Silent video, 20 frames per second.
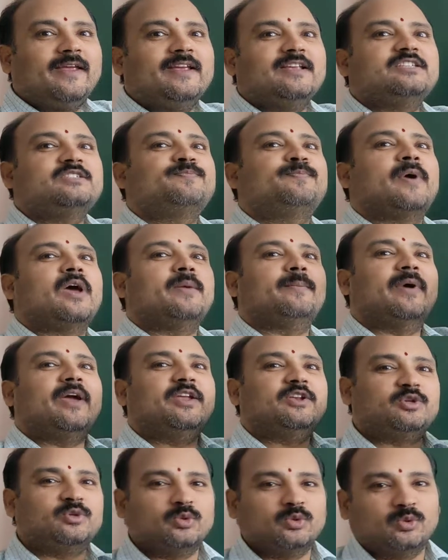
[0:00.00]
is pi
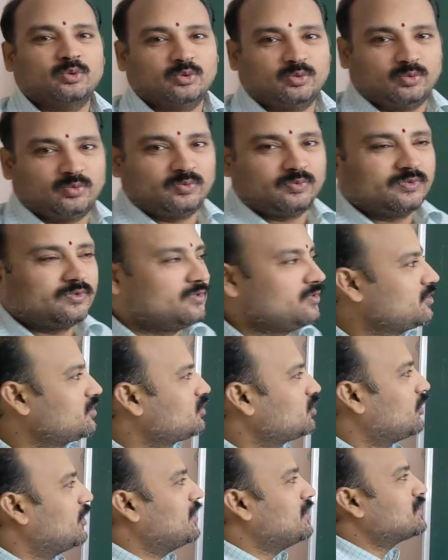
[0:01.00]
by 2.
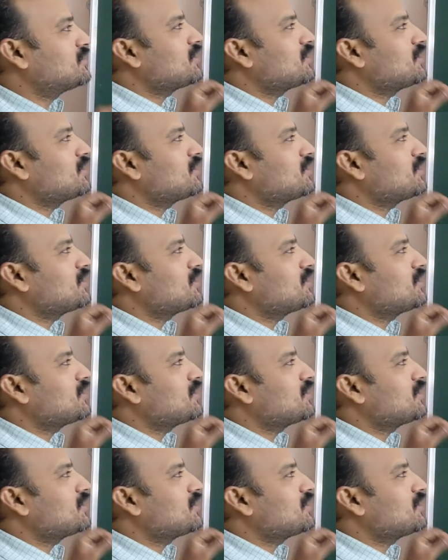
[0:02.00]
So in